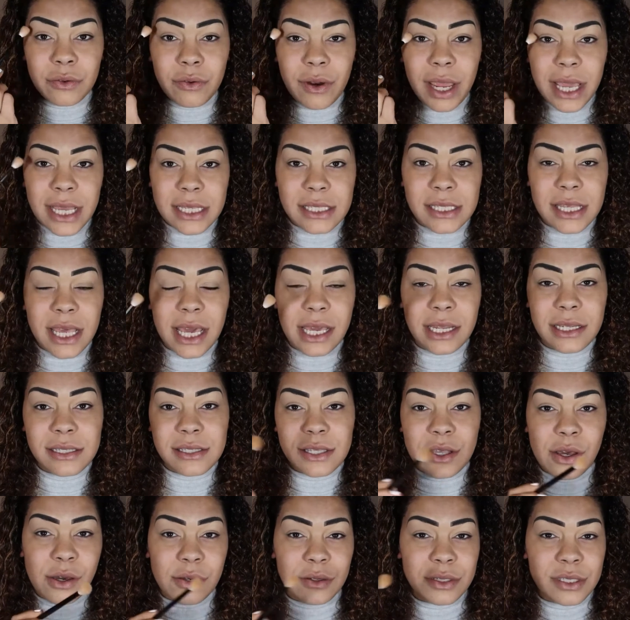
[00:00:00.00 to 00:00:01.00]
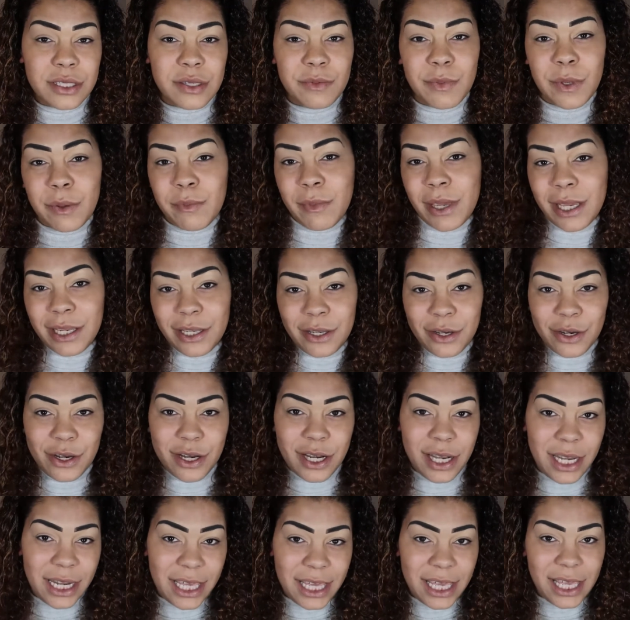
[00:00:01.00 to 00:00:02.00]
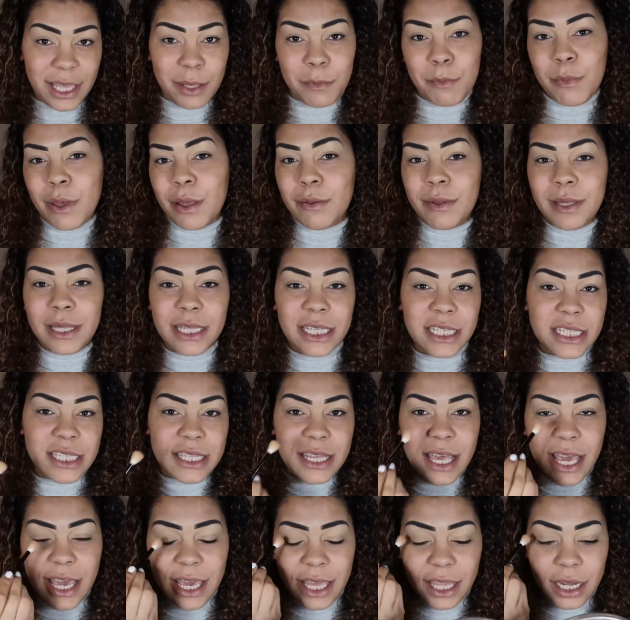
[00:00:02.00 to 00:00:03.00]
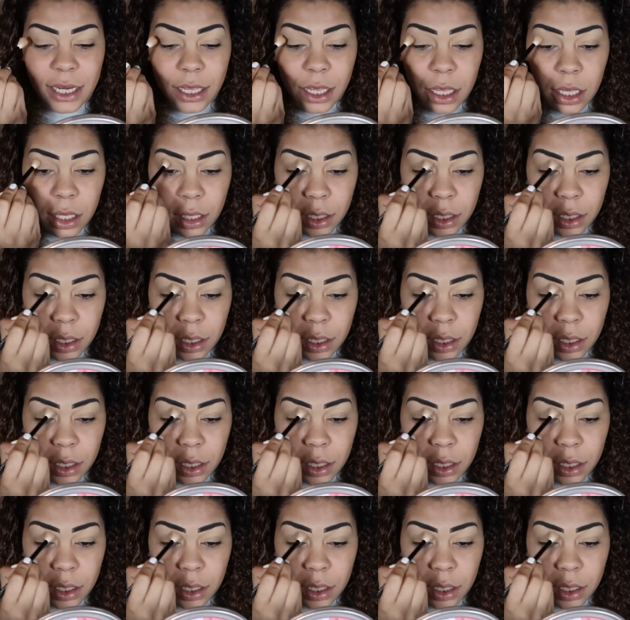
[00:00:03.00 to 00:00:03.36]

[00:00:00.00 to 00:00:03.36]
The right side is going to be my girly, bubbly side.